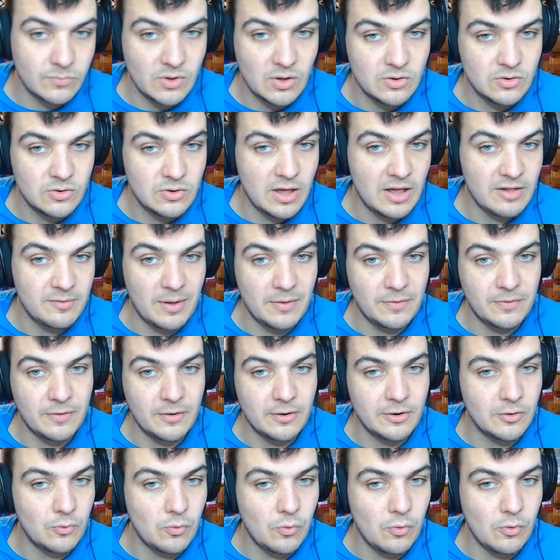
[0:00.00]
As my third
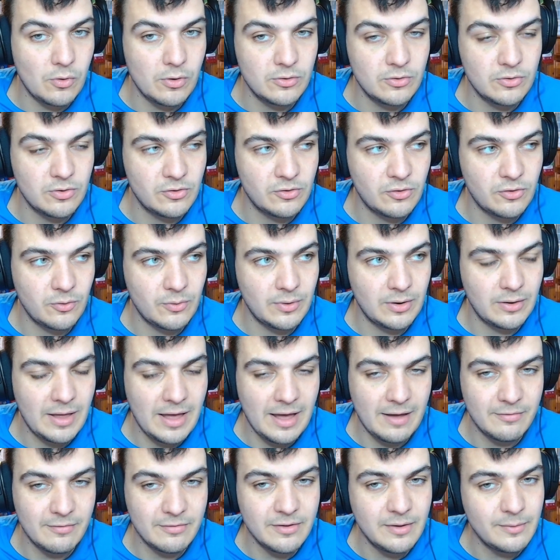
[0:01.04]
award, just so it'll
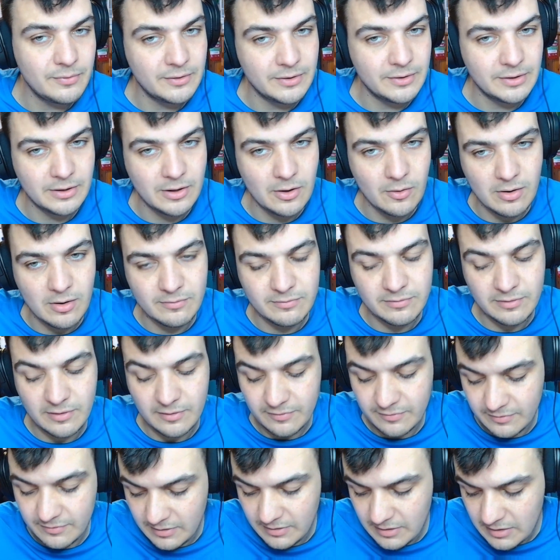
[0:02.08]
have something to go off of.
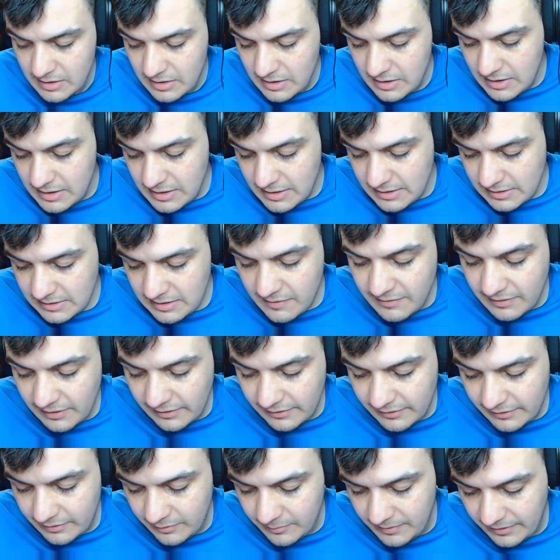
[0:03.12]
Give it a
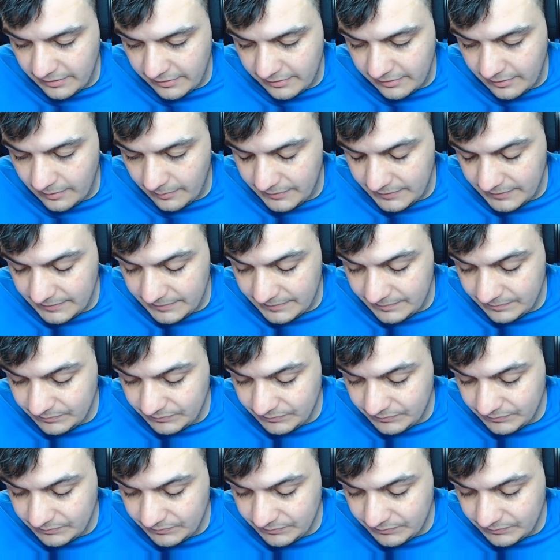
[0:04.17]
little bit of something.